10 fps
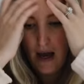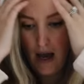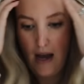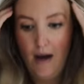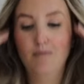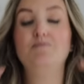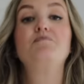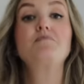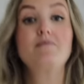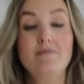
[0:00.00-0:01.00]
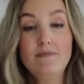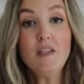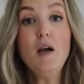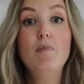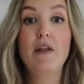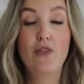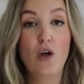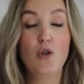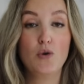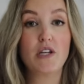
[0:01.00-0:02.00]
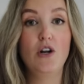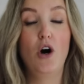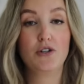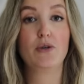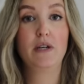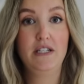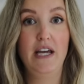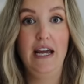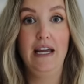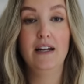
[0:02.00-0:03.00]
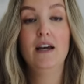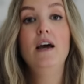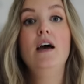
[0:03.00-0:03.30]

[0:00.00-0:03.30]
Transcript: But those can also contain